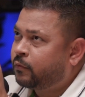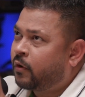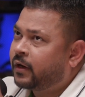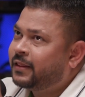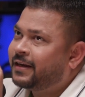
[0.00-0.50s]

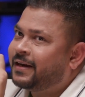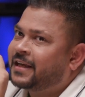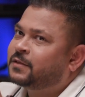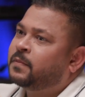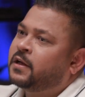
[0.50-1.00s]
wrong in their
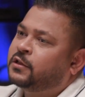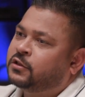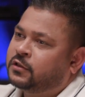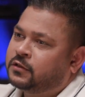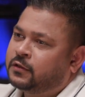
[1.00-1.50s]

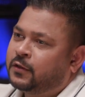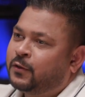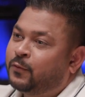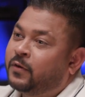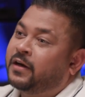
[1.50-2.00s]
desperation
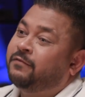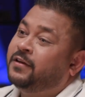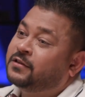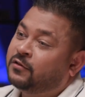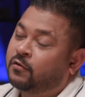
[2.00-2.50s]
to get a
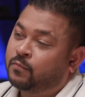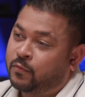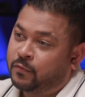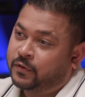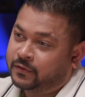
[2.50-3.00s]
VC on
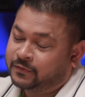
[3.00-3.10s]
board?